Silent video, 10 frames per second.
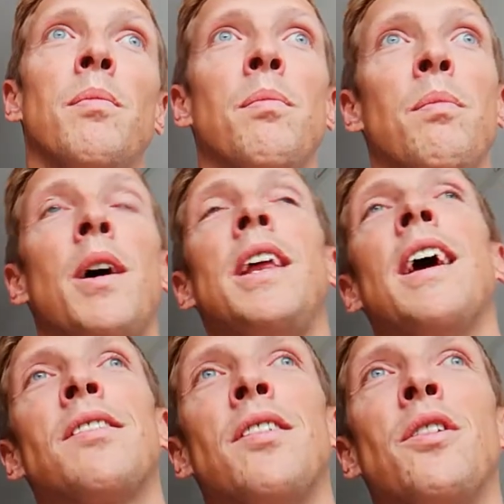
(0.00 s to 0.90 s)
money
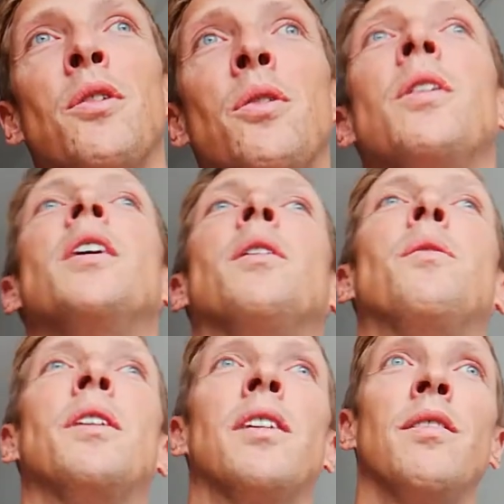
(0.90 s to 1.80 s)
has to do
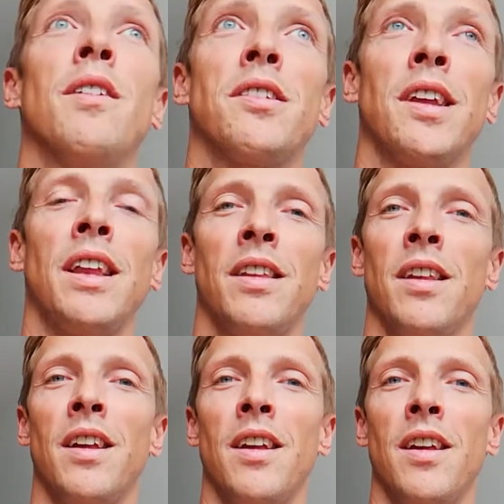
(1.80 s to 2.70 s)
with investing
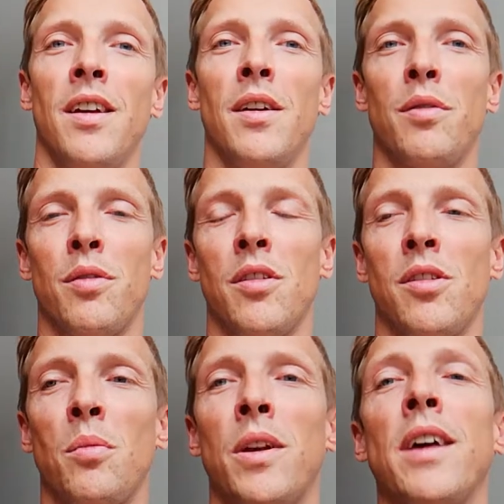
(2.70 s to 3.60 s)
of
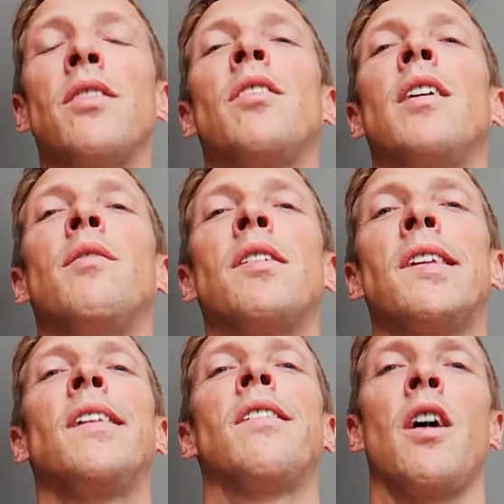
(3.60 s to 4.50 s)
someone else
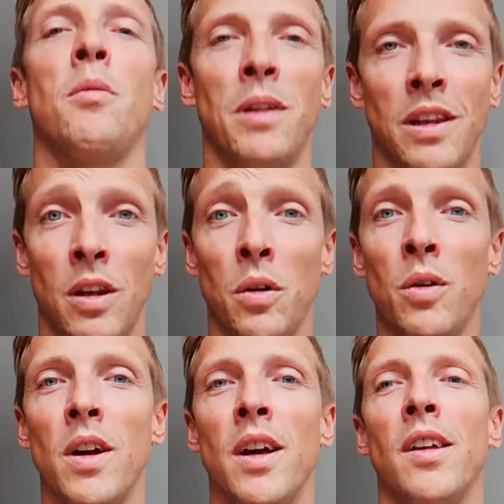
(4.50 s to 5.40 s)
investing time in you.
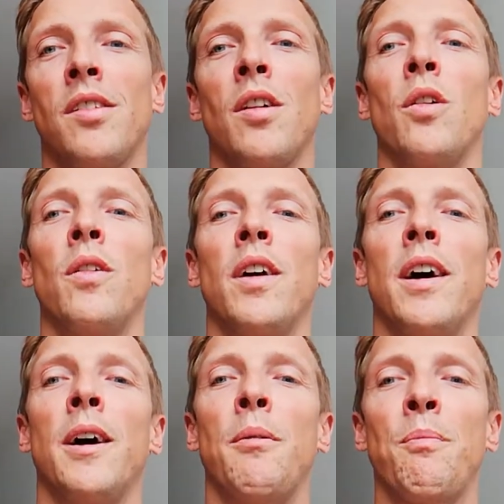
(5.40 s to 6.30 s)
So
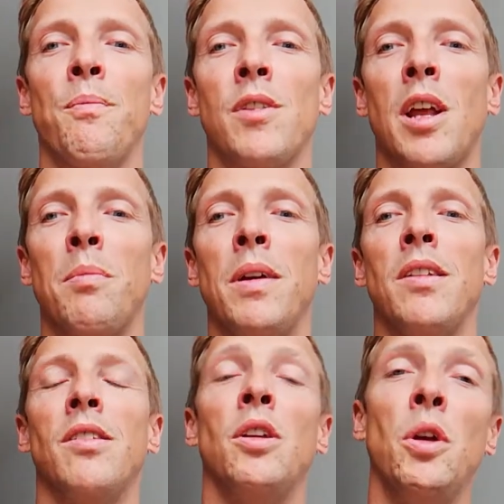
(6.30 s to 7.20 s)
that
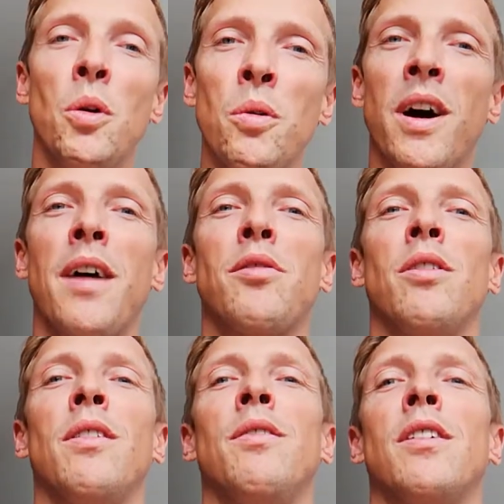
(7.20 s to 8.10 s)
means you will have to
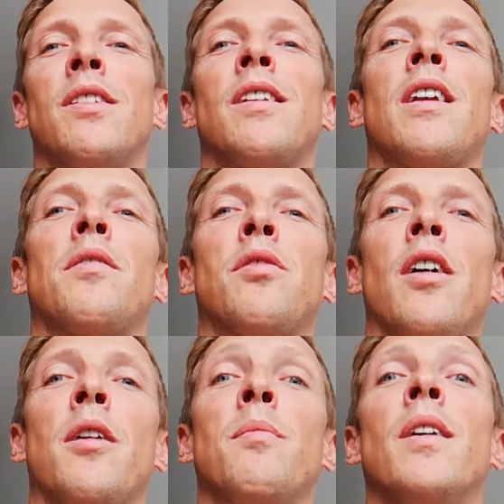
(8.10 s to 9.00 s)
invest a lot of
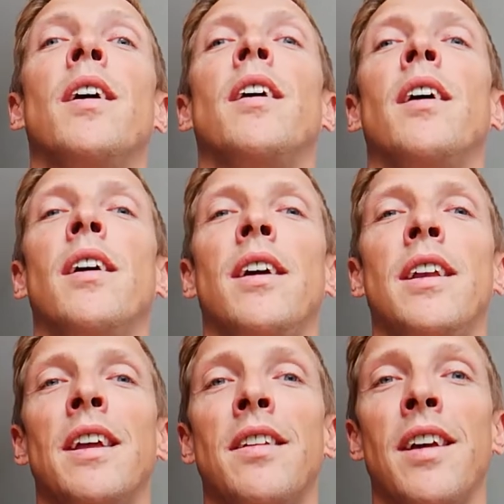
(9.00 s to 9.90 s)
time
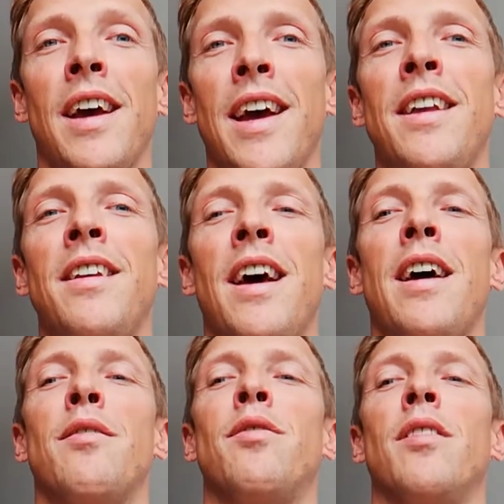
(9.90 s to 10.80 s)
in it and
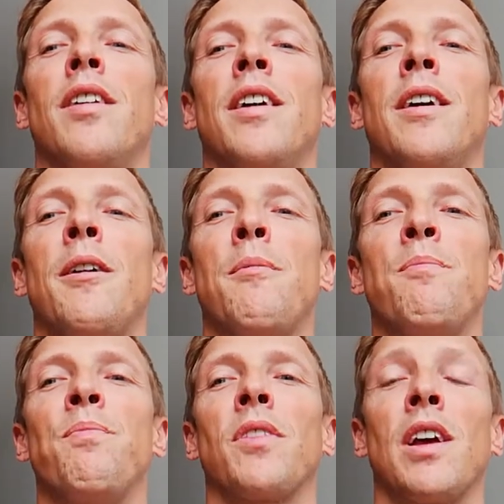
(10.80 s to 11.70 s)
have
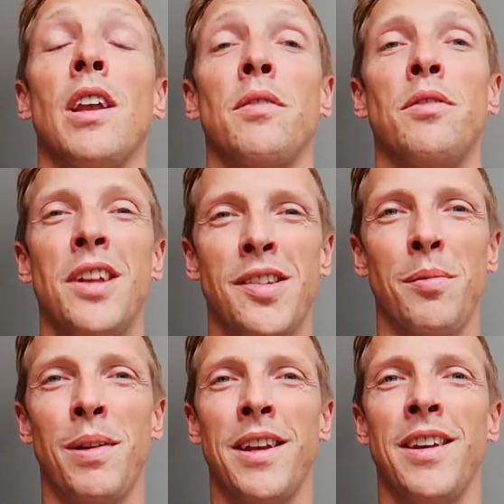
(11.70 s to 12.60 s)
a lot of
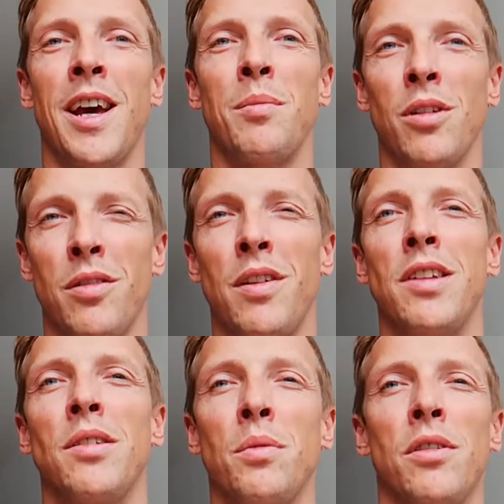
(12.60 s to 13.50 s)
discipline and
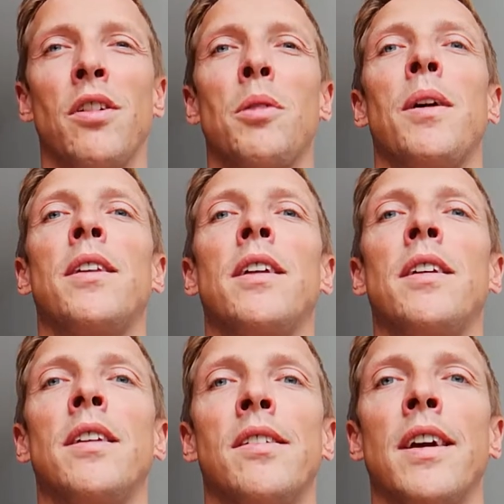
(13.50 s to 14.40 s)
motivation. We'll talk about that
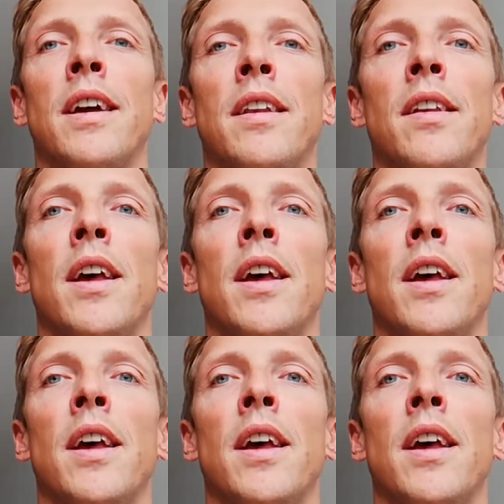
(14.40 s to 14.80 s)
in a second.